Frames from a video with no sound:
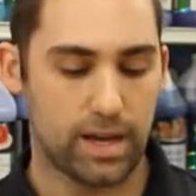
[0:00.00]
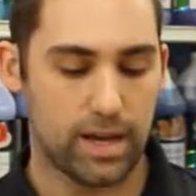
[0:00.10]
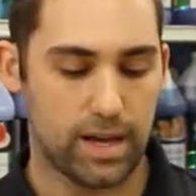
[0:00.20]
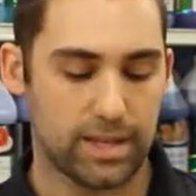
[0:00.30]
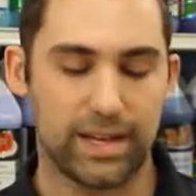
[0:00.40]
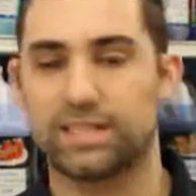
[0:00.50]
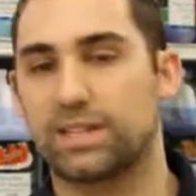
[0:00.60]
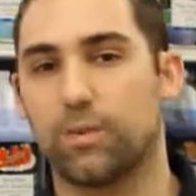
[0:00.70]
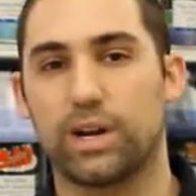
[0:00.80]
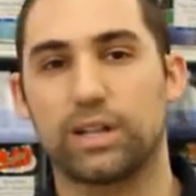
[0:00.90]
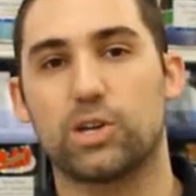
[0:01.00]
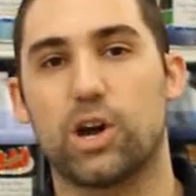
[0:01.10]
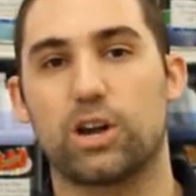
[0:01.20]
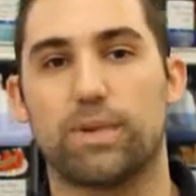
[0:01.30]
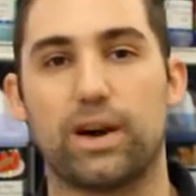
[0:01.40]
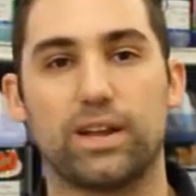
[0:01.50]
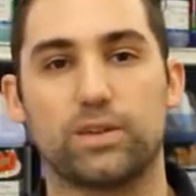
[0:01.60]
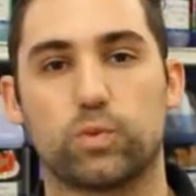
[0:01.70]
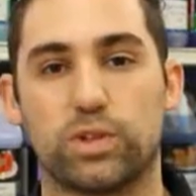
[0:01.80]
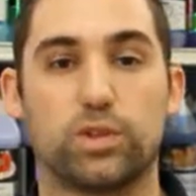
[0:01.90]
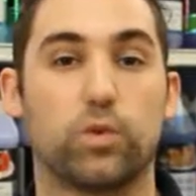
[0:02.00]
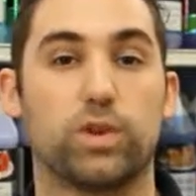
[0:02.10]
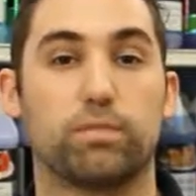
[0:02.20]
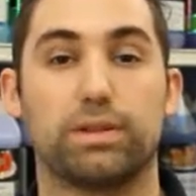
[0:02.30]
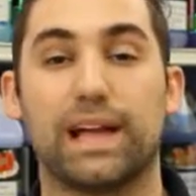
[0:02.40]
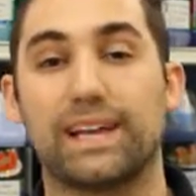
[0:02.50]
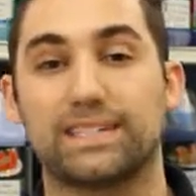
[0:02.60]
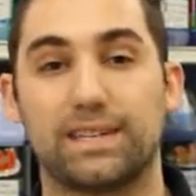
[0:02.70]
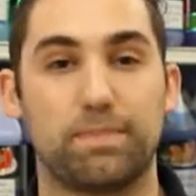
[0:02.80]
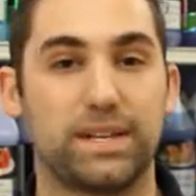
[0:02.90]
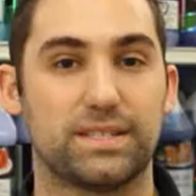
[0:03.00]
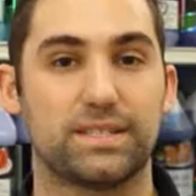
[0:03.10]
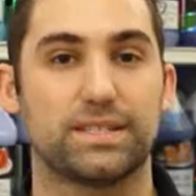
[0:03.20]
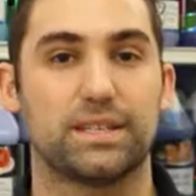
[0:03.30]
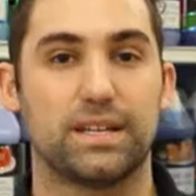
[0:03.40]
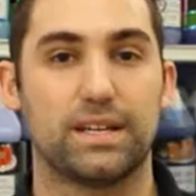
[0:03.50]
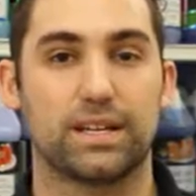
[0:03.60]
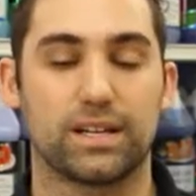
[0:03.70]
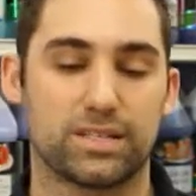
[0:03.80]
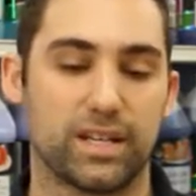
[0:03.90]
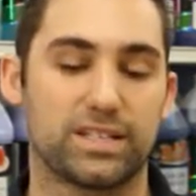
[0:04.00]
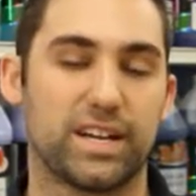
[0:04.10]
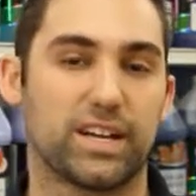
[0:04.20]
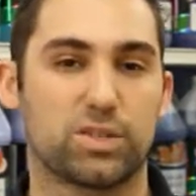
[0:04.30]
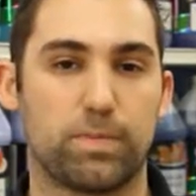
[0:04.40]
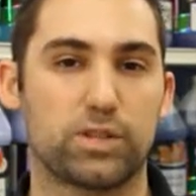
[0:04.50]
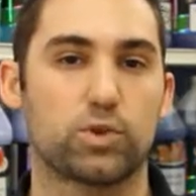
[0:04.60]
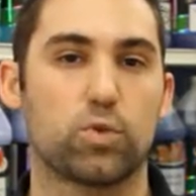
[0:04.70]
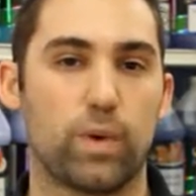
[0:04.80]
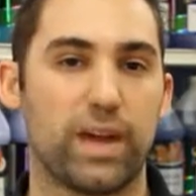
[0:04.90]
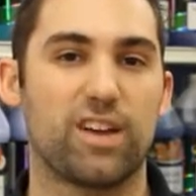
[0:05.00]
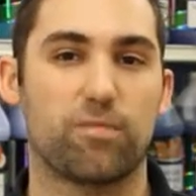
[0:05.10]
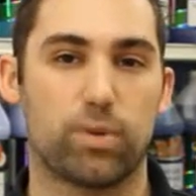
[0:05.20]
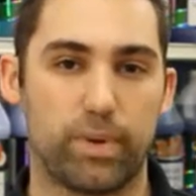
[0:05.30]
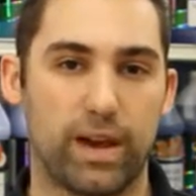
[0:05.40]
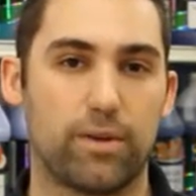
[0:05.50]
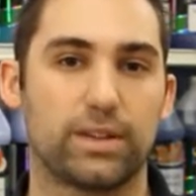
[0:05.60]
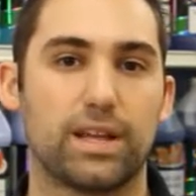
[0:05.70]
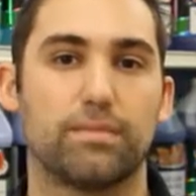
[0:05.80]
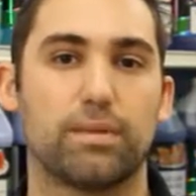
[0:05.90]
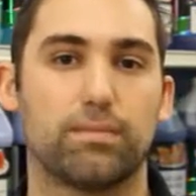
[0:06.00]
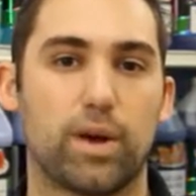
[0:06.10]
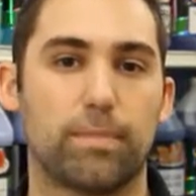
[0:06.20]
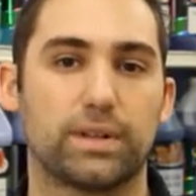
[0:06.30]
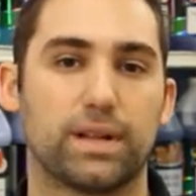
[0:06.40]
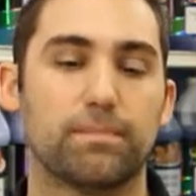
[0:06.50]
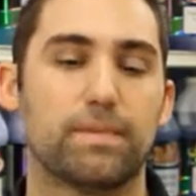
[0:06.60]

The next thing we're going to talk about is what to do with plastic pieces, because they take a special way of preparing them and prepping them.